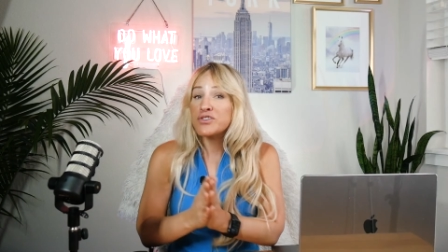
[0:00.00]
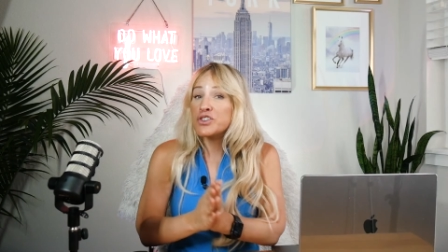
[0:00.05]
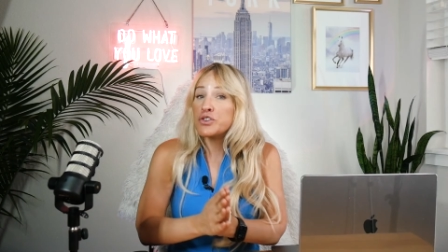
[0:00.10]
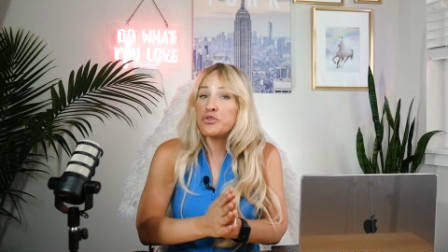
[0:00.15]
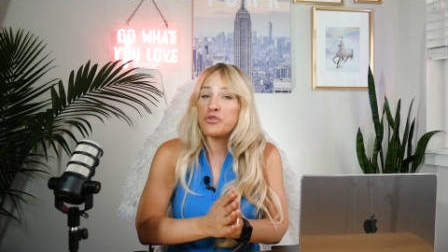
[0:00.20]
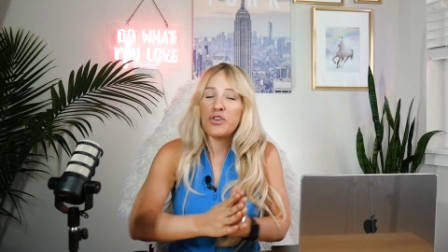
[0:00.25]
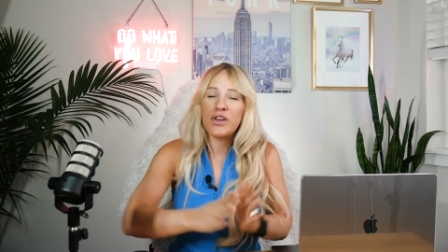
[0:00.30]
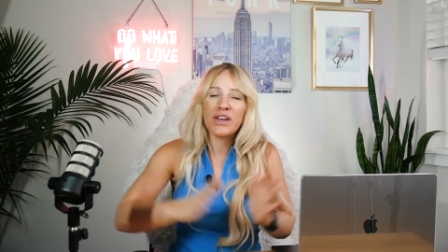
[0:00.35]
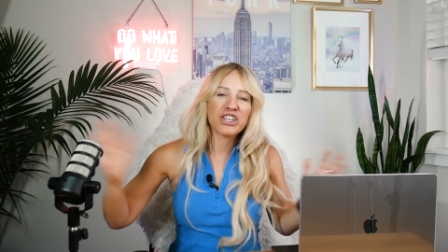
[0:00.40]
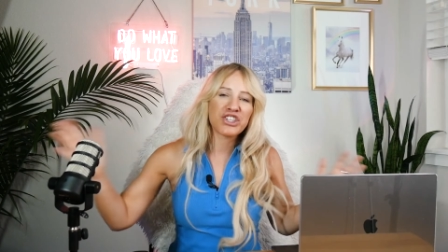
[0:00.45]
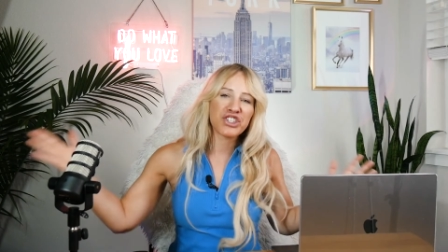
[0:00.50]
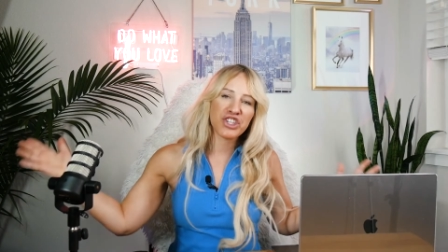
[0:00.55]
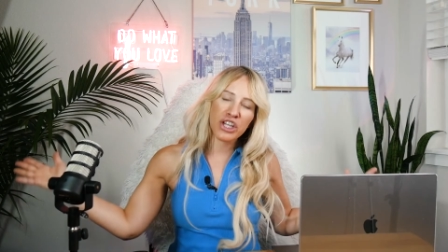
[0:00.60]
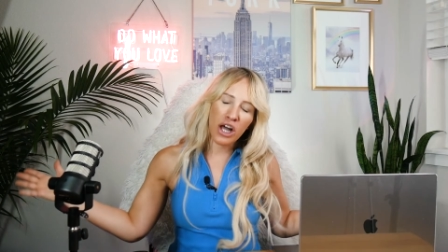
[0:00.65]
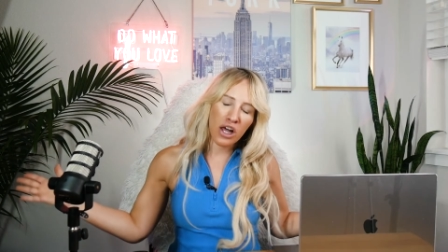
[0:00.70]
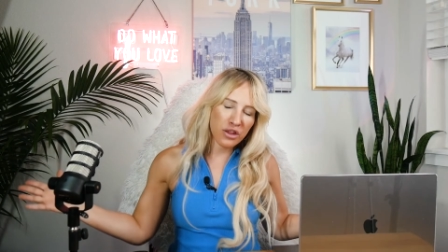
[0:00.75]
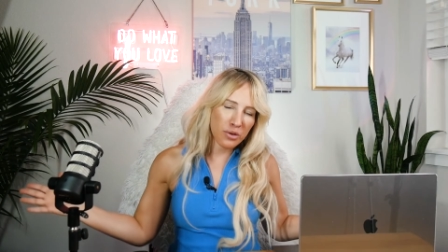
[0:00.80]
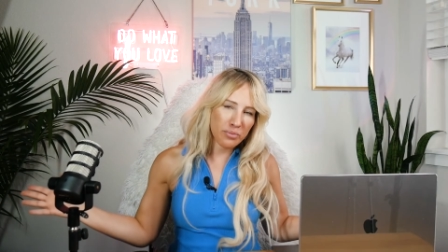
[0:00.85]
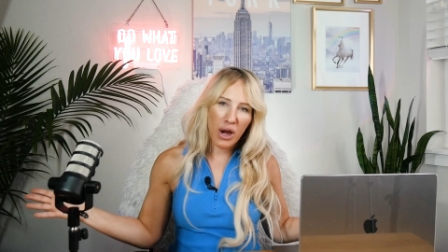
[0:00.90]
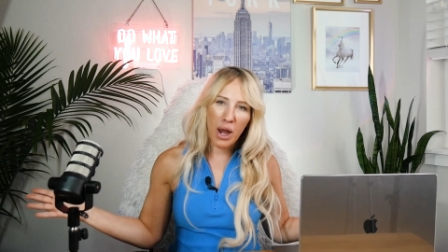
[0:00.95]
finishing
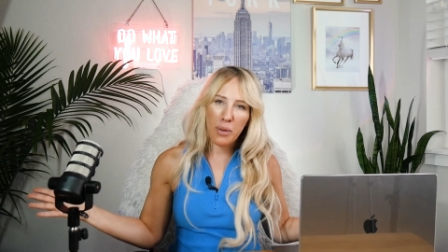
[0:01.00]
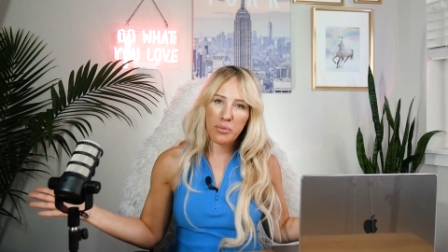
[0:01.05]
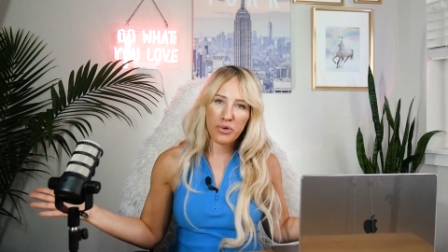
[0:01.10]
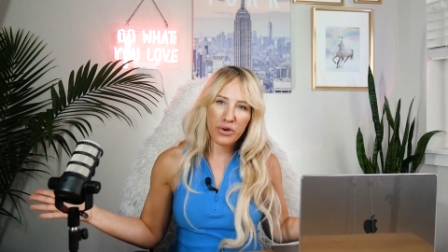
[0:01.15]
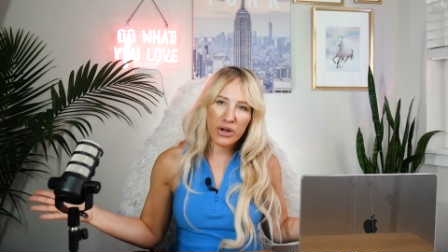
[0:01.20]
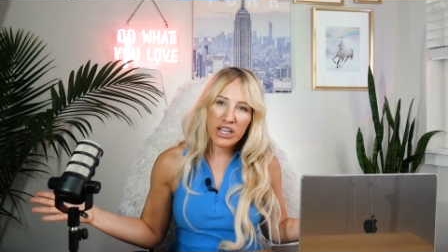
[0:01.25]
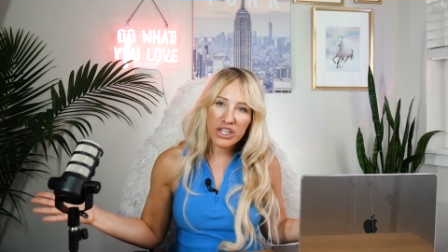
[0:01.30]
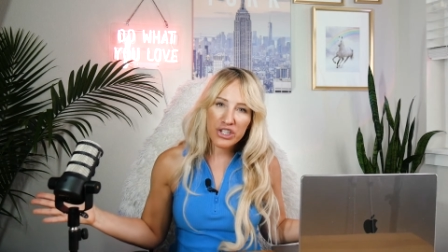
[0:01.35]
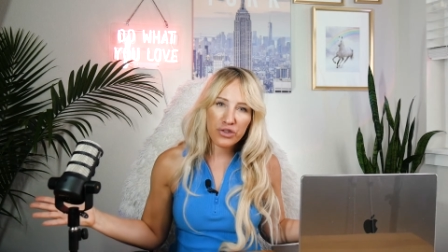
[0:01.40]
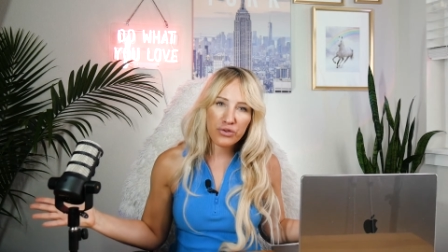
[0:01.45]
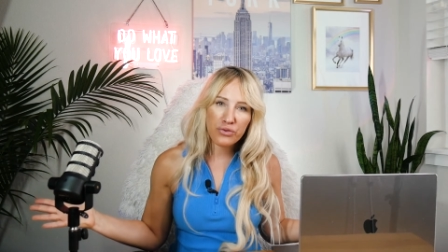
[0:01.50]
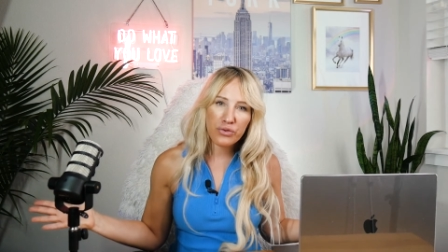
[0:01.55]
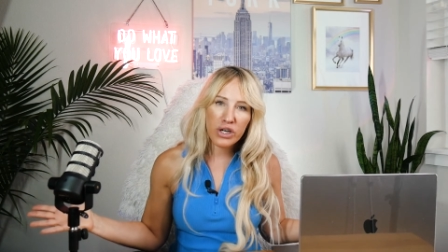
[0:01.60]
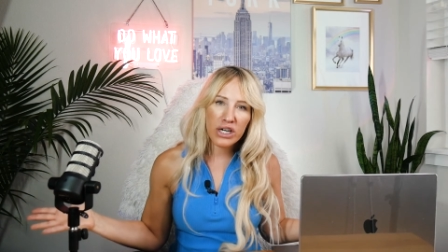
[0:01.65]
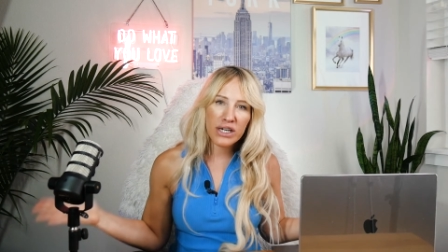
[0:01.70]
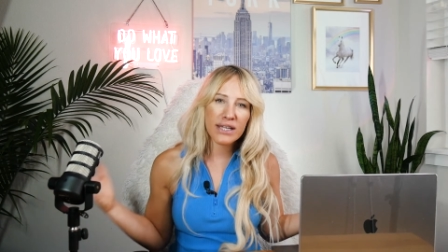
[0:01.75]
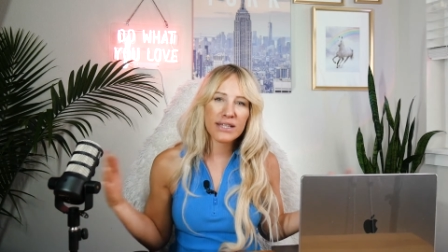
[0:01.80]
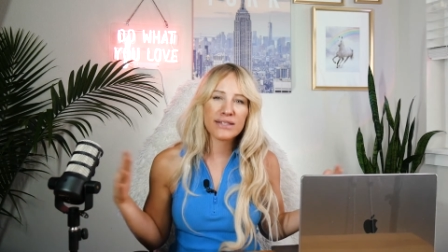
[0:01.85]
all the preparation work,